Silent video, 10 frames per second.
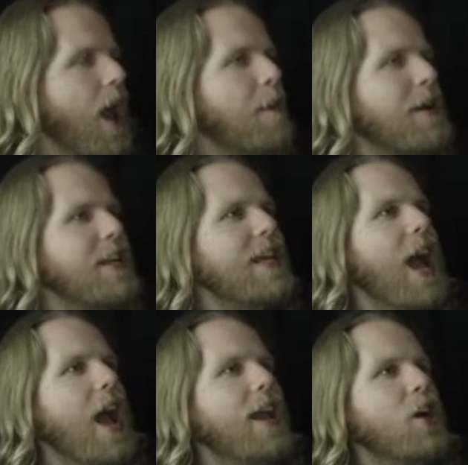I mean,
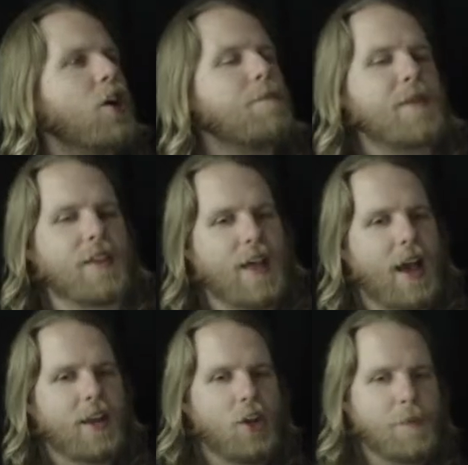yeah, it could be
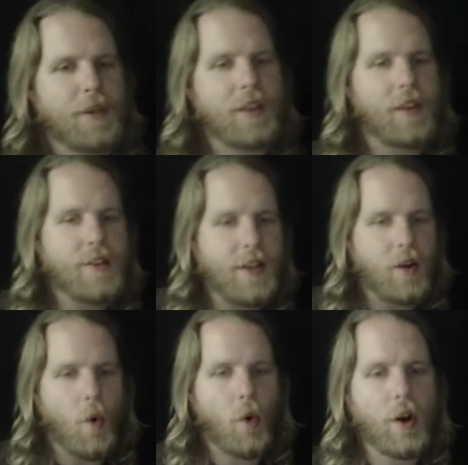that. It could be that it's,
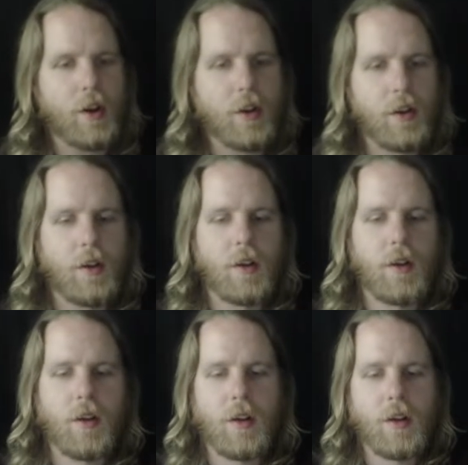like, orc
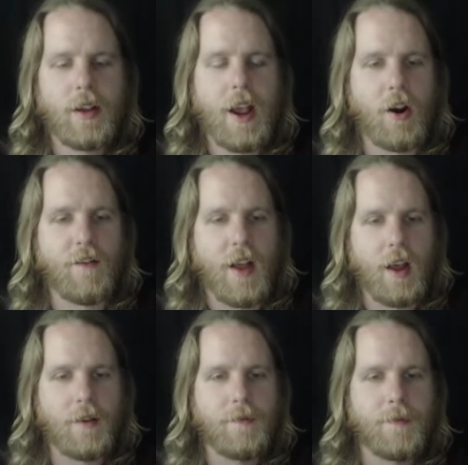
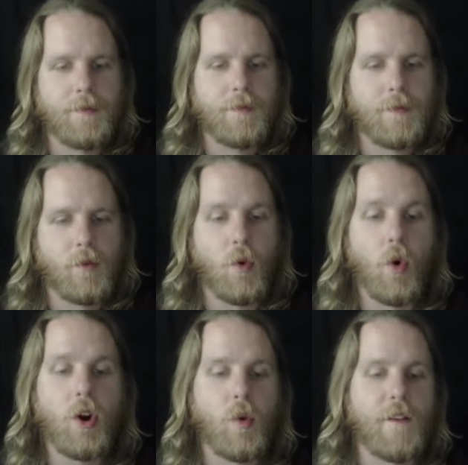caravan, or
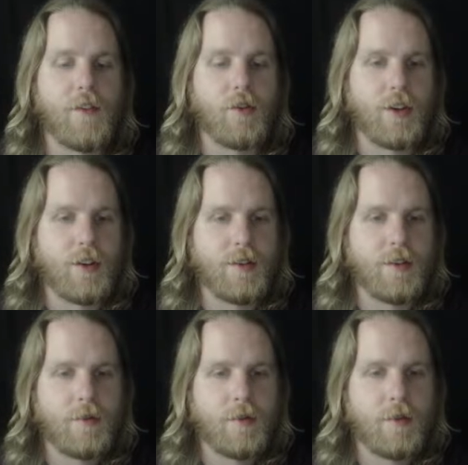orc
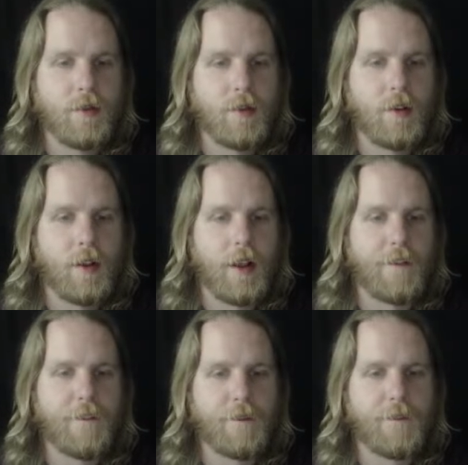refugees, like,
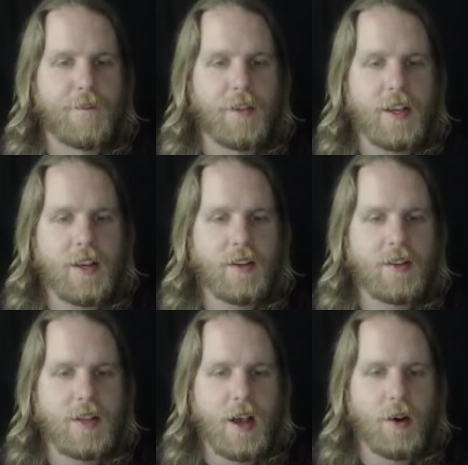fleeing
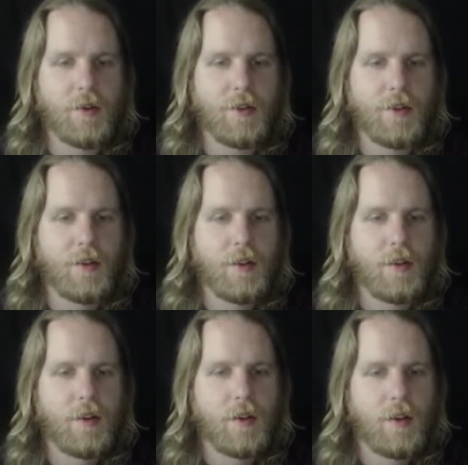south
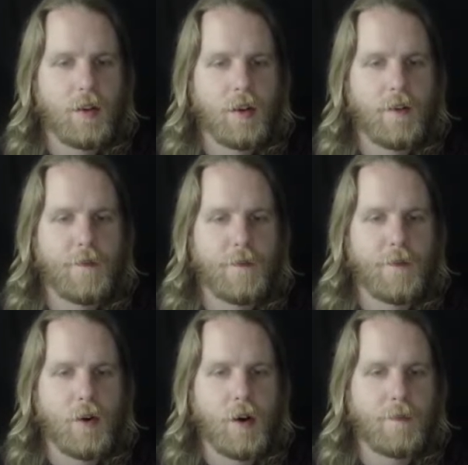
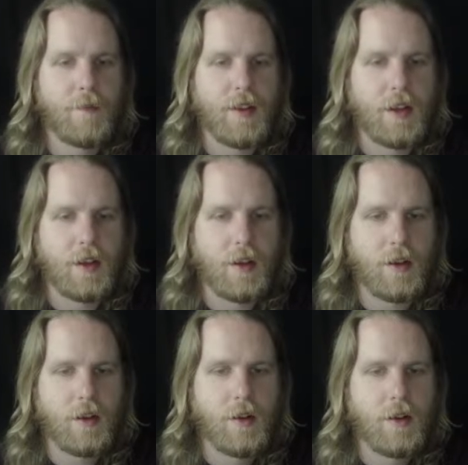from
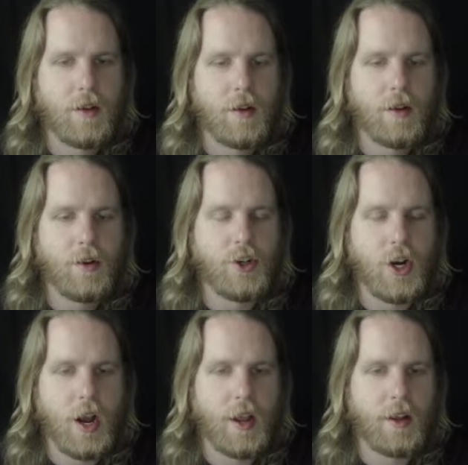the
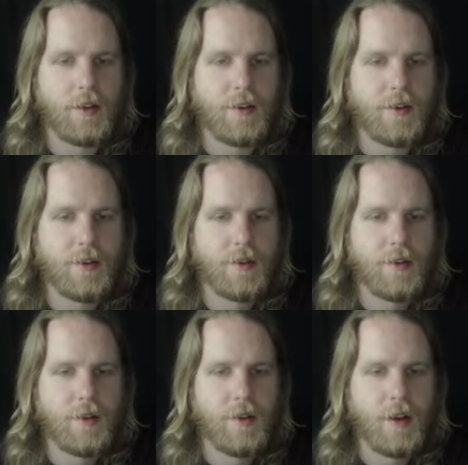giants
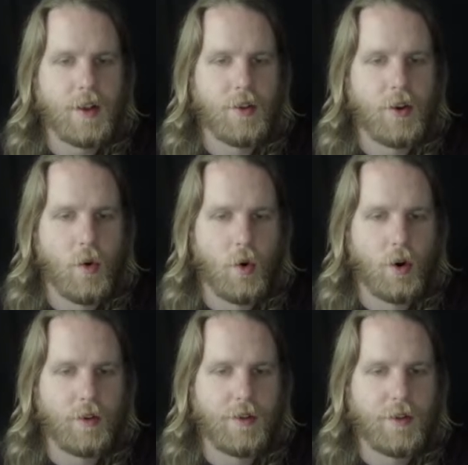in the
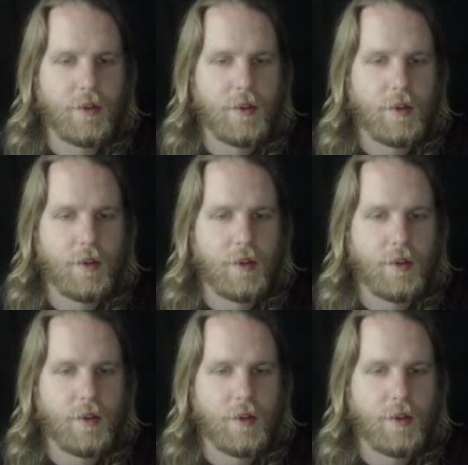north.